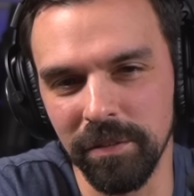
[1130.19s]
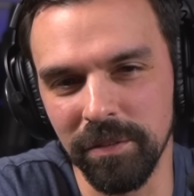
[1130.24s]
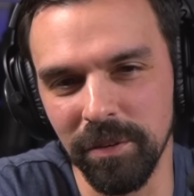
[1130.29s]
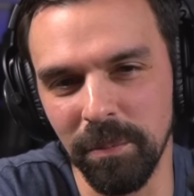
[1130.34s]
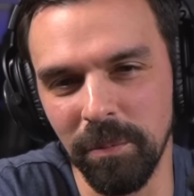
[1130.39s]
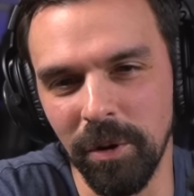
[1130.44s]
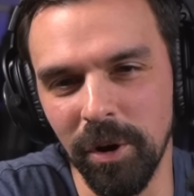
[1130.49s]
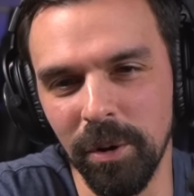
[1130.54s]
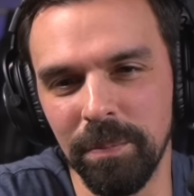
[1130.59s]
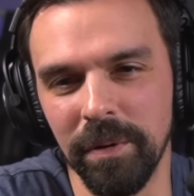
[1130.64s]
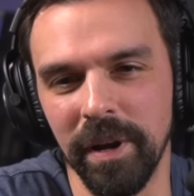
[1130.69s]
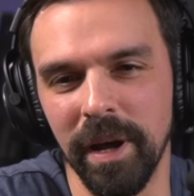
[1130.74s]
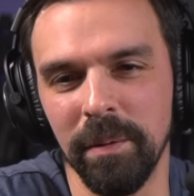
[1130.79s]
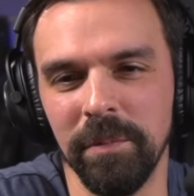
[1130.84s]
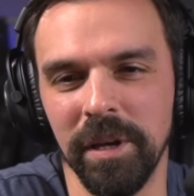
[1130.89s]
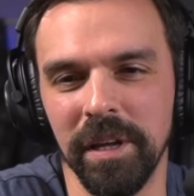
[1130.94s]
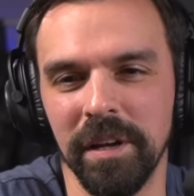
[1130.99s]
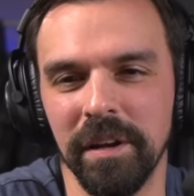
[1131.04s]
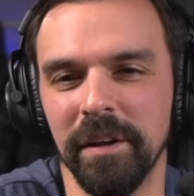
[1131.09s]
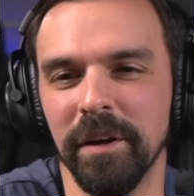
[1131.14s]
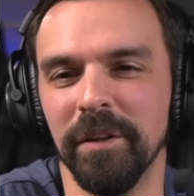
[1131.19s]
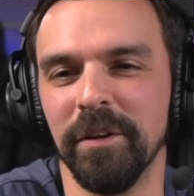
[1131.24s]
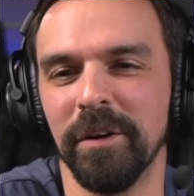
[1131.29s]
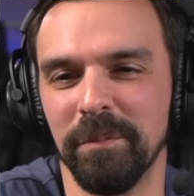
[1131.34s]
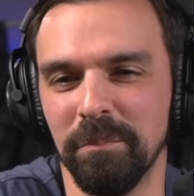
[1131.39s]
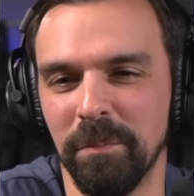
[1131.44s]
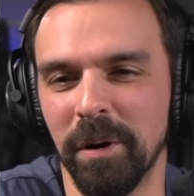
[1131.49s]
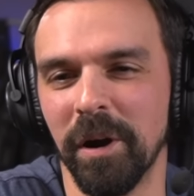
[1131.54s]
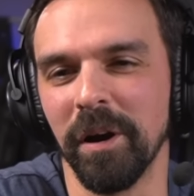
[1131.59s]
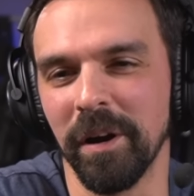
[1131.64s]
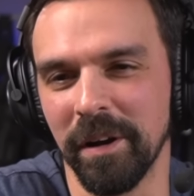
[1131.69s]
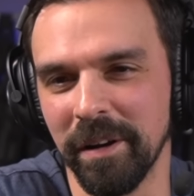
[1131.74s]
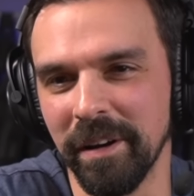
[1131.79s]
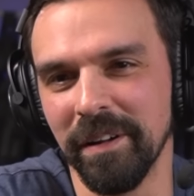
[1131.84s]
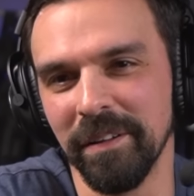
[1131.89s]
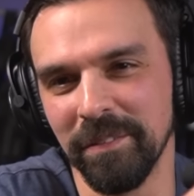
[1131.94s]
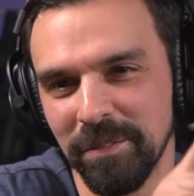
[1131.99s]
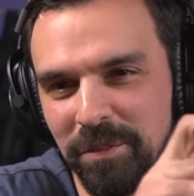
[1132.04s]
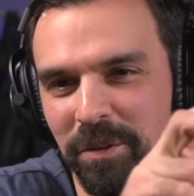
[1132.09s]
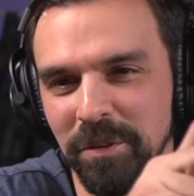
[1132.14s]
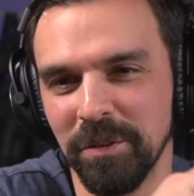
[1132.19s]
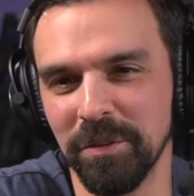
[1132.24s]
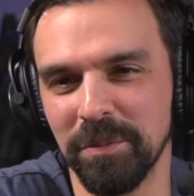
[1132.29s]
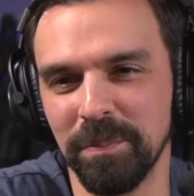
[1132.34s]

So I'm hoping I meet another Murica, so to